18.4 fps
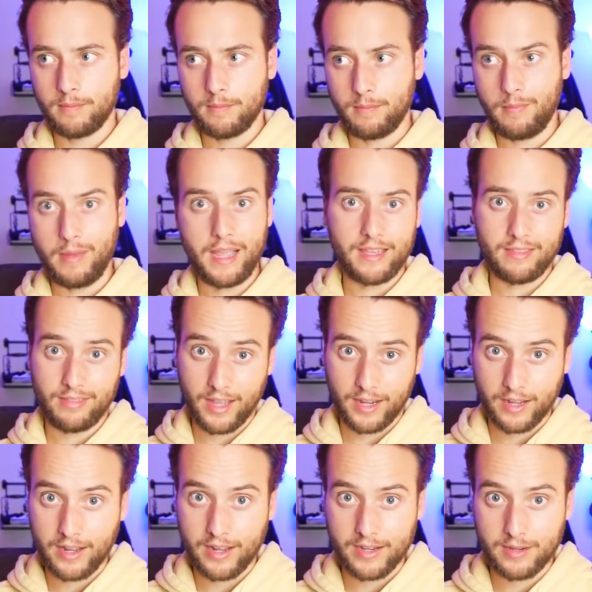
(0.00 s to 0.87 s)
make
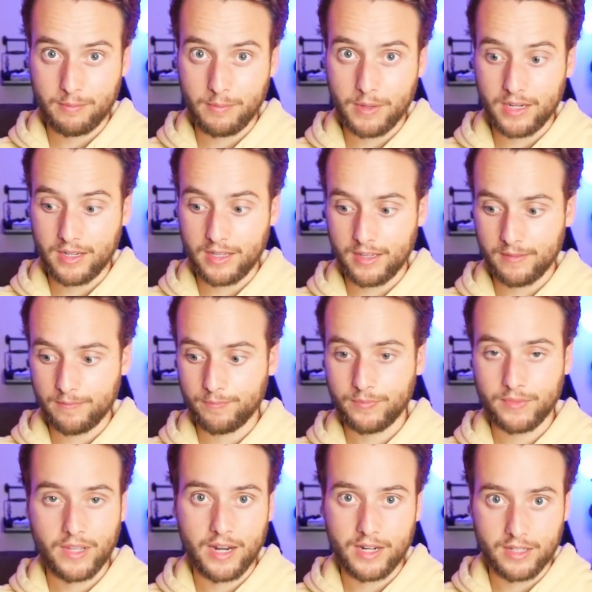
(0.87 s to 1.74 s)
that kind of money
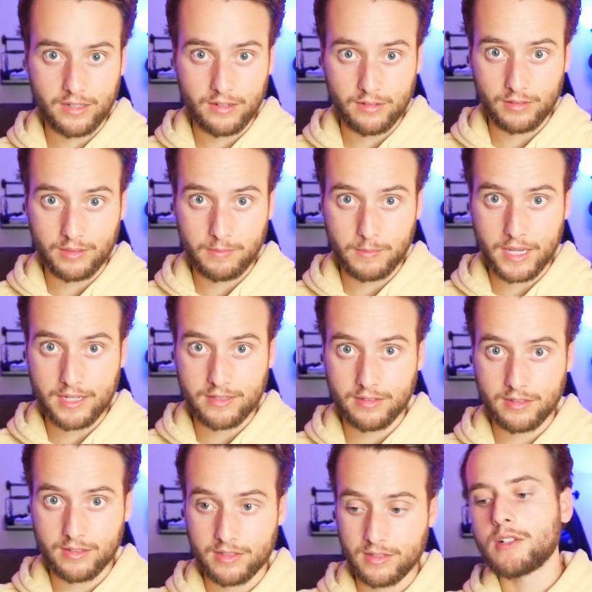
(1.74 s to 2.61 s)
on a yearly
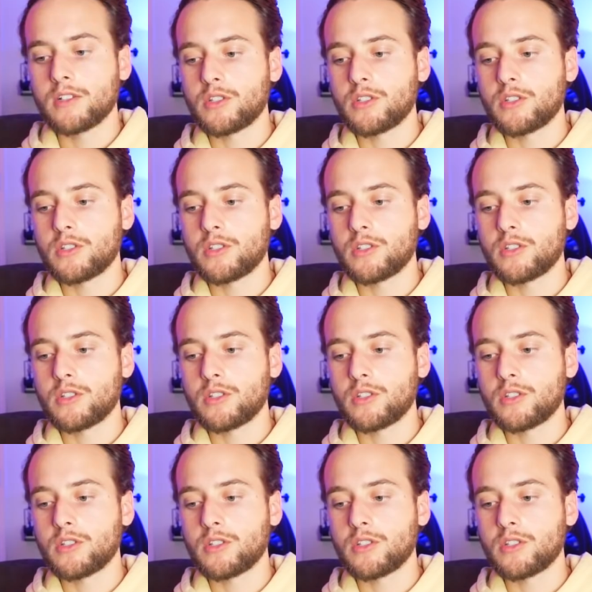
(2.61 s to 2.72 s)
basis.